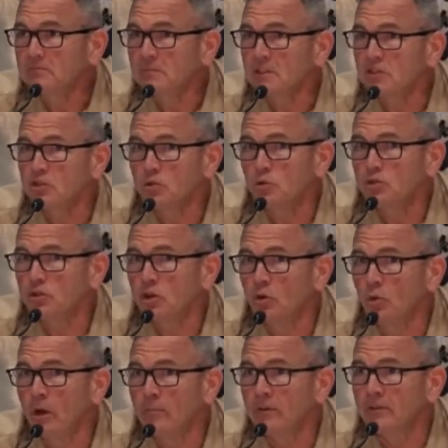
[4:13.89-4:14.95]
stores our
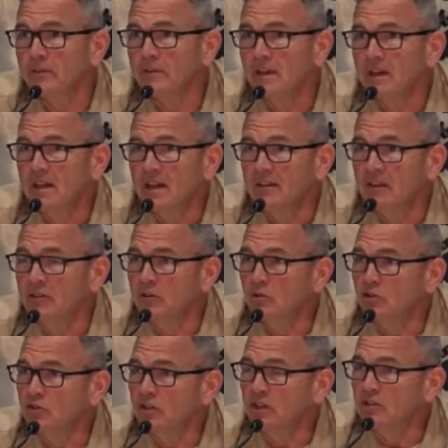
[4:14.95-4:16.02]
weapons, and then
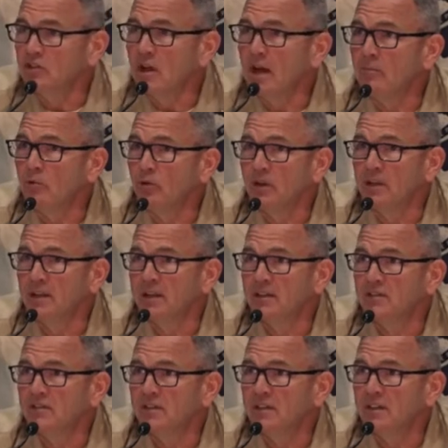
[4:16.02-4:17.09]
those things operating at
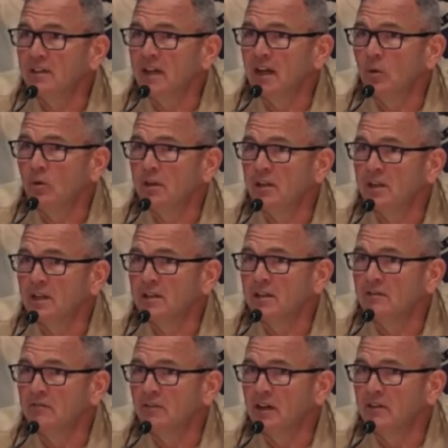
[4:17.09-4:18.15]
sea, how we can
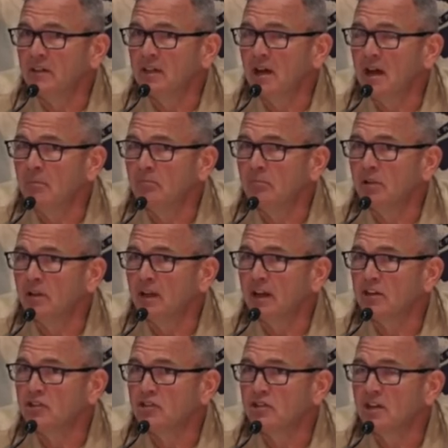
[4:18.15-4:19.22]
identify the
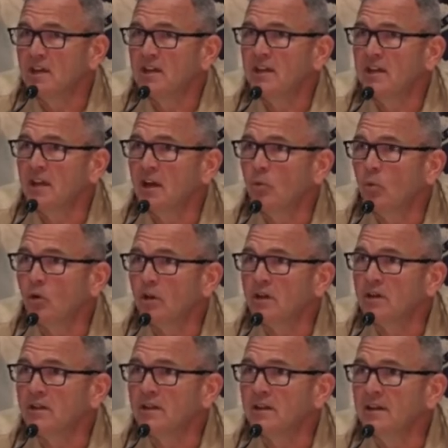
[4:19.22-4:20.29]
complex network
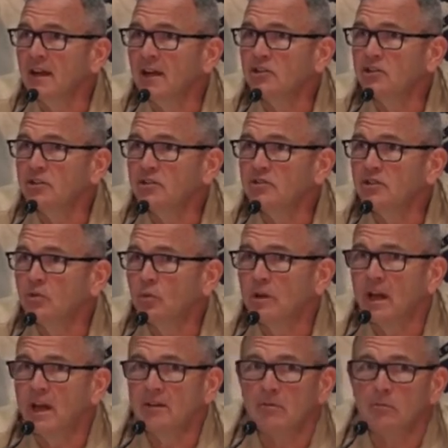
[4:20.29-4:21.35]
and connections that we
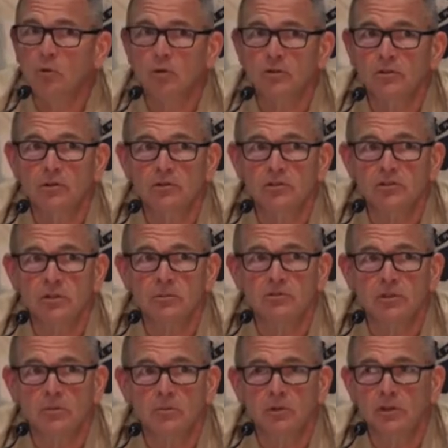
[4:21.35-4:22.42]
have aboard those ships,
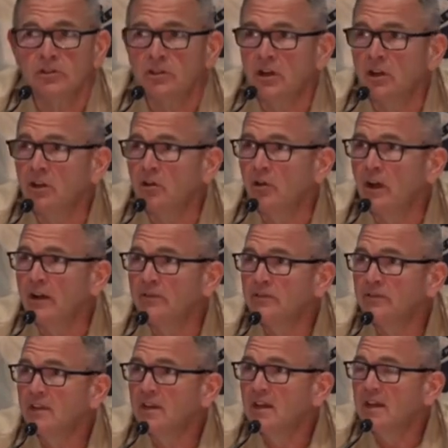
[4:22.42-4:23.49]
submarines, and
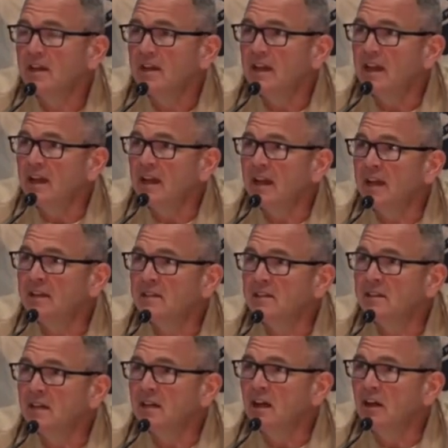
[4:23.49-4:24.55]
aircrafts, and
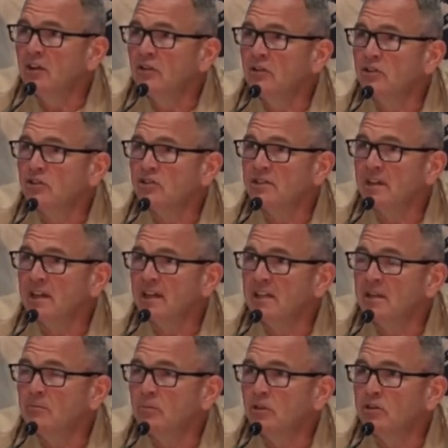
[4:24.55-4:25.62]
understand
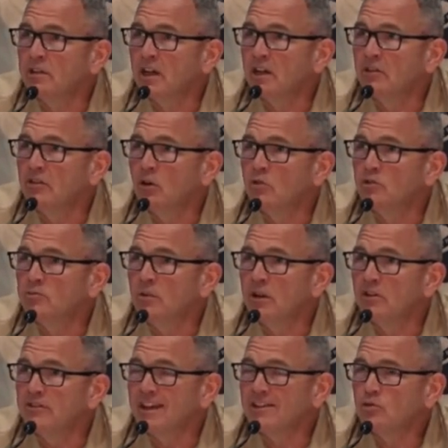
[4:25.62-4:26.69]
and protect those
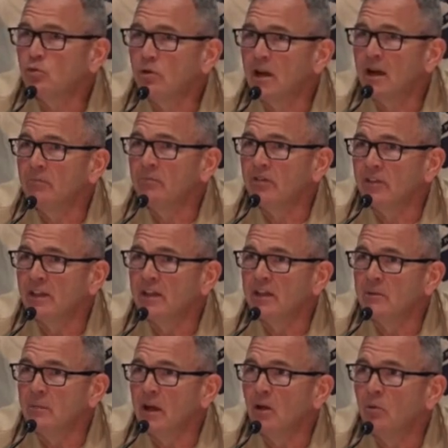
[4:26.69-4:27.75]
better. That's what I'm thinking
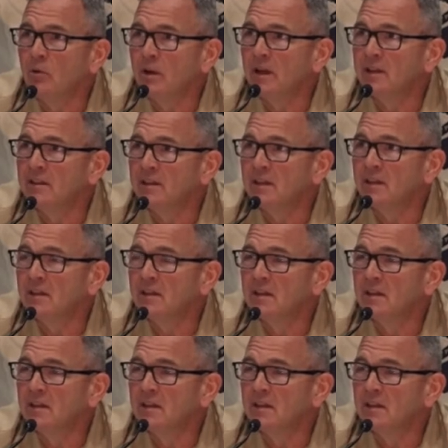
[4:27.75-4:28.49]
about when I think